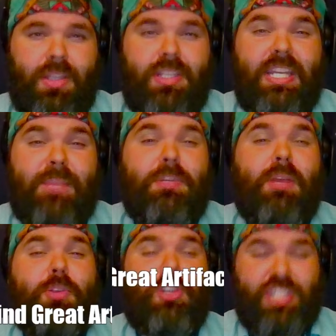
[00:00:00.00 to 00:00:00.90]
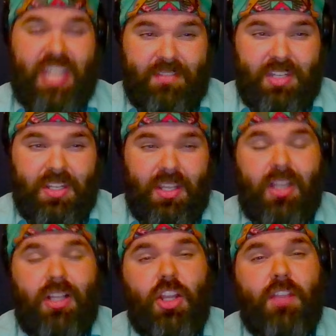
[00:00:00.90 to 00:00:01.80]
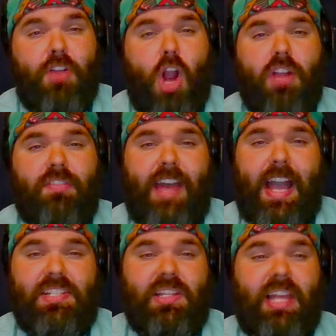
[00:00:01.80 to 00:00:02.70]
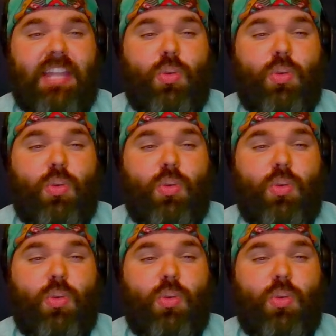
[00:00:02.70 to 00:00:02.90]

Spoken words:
Tip number 7, look for artifacts like the